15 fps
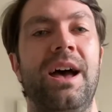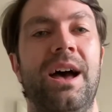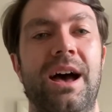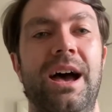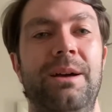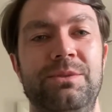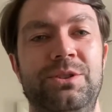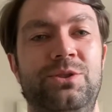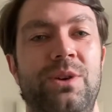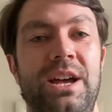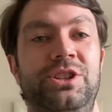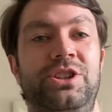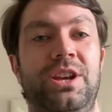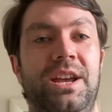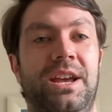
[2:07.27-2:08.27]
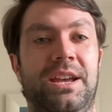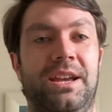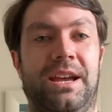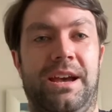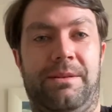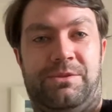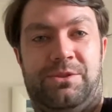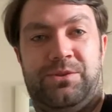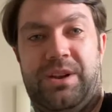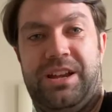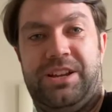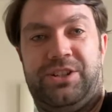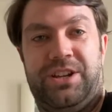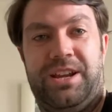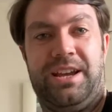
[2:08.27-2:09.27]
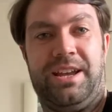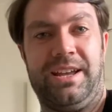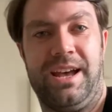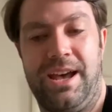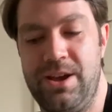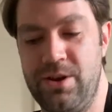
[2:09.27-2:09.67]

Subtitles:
I'm stretching, I